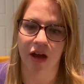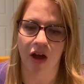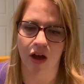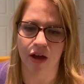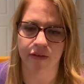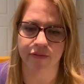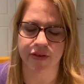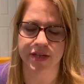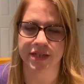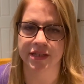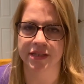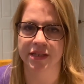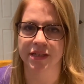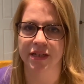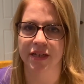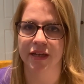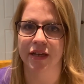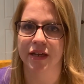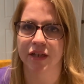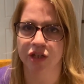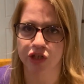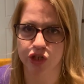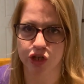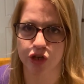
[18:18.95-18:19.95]

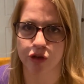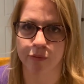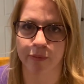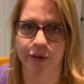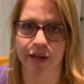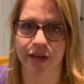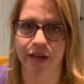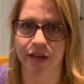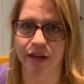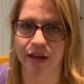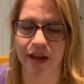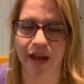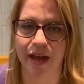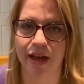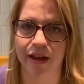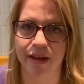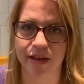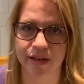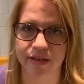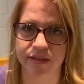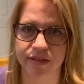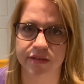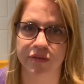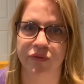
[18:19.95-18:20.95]
obviously is human and had
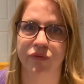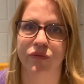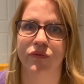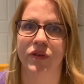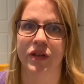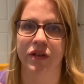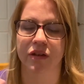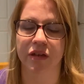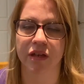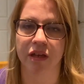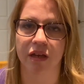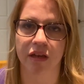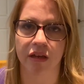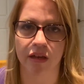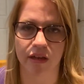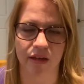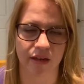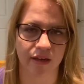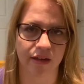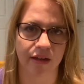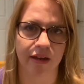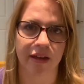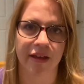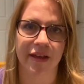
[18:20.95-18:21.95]
his fear kick
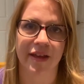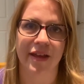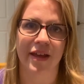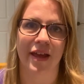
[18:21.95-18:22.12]
in,